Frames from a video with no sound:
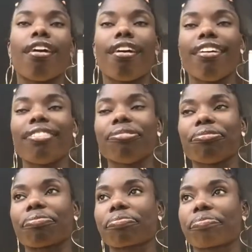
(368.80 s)

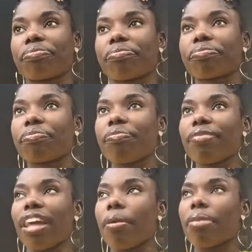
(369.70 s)
Um,
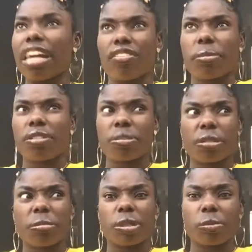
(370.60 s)
but yeah, everybody was
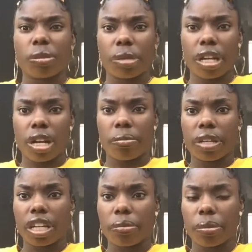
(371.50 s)
pretty much warming up,
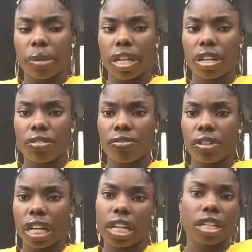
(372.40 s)
getting prepared
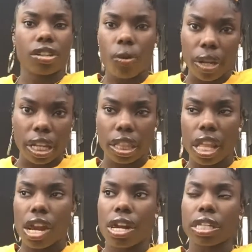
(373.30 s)
for like going in
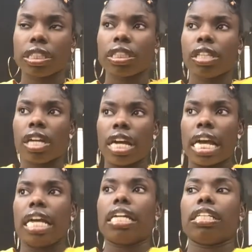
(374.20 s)
there.
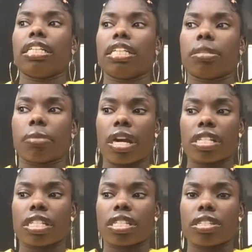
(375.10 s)
And in the
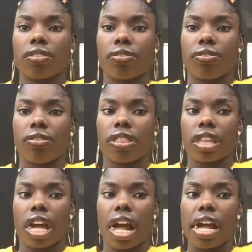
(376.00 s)
process of
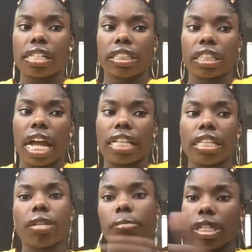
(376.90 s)
that, I
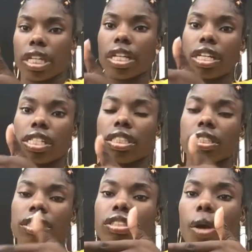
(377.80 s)
ended up meeting
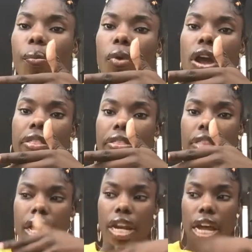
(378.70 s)
someone
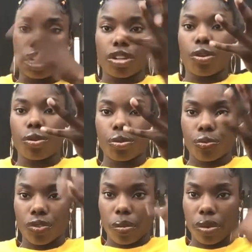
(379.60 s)
that I know
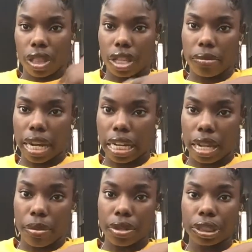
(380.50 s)
from within my
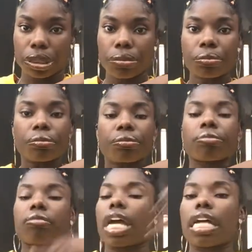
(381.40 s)
neighborhood.
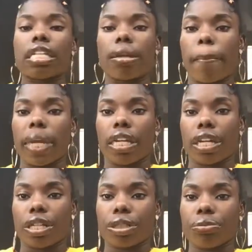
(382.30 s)
I ended up
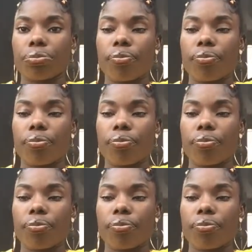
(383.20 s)
meeting her.